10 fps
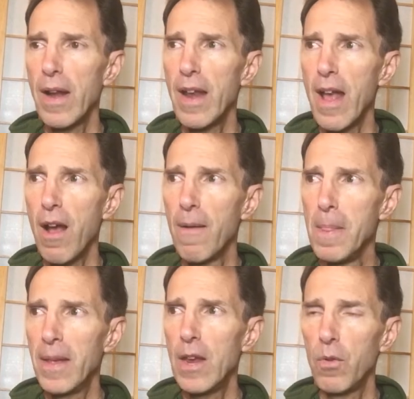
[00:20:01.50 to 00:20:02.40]
right now.
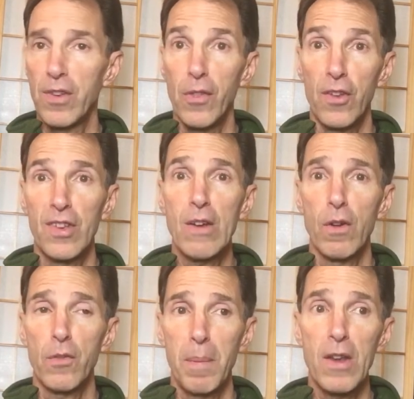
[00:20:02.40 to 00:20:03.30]
He was in the
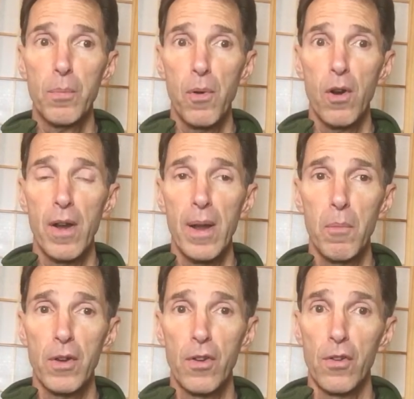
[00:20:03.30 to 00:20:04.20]
secret space program,
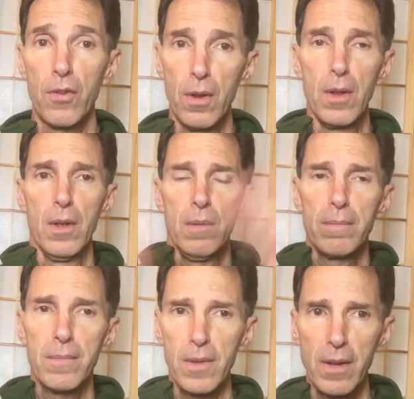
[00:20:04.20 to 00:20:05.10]
which is
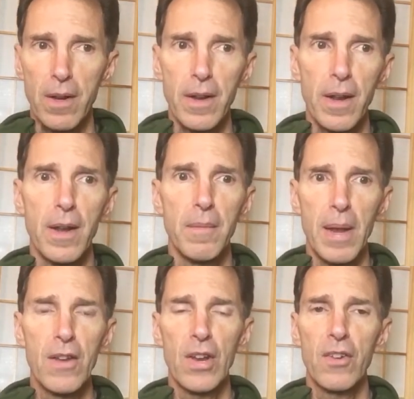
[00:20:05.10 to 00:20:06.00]
an
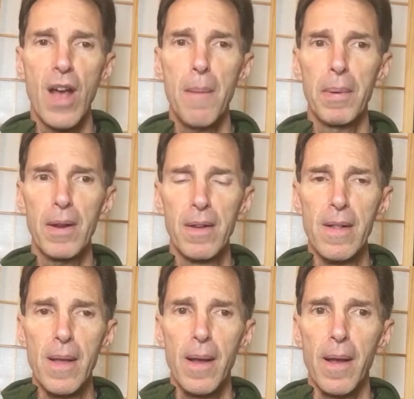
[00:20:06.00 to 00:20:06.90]
amazing topic.
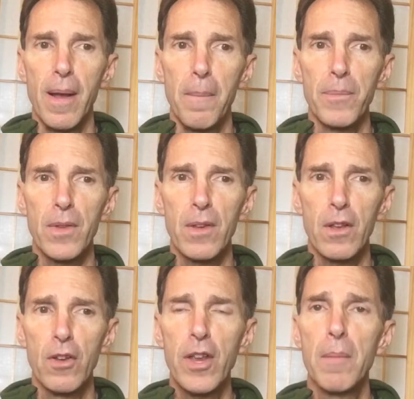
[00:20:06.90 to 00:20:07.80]

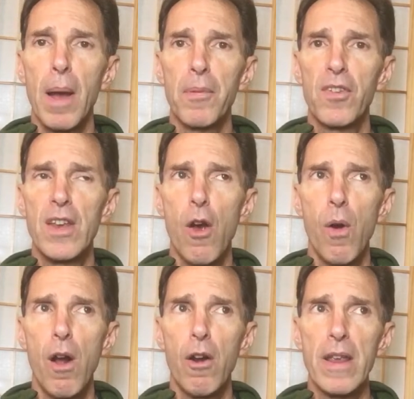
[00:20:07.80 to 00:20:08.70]
Look him up,
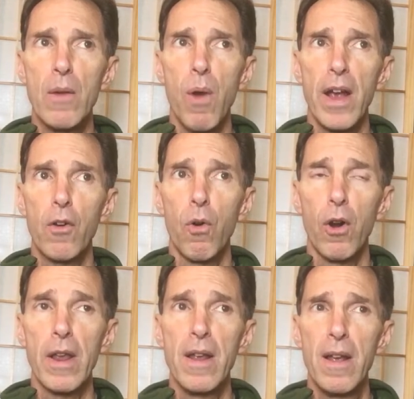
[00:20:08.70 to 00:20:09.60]
Corey,
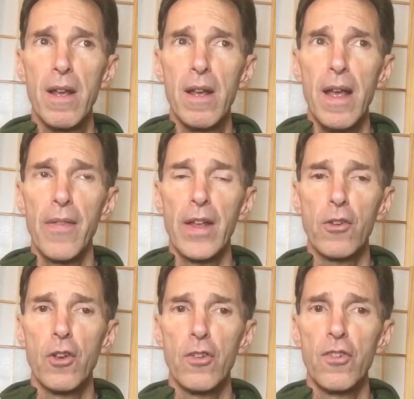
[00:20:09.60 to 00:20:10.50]
Corey, and then
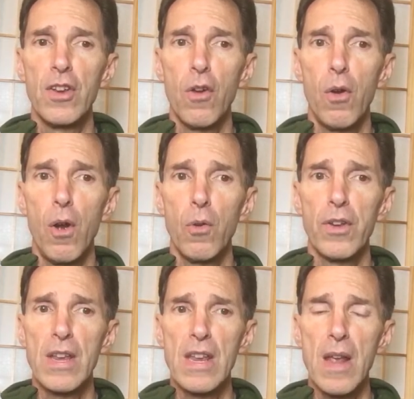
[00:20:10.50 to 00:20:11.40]
Good,
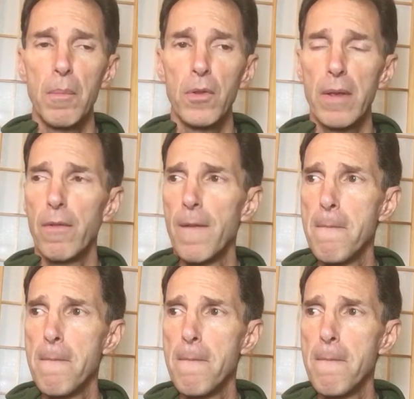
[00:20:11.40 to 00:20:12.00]
Goode, I believe.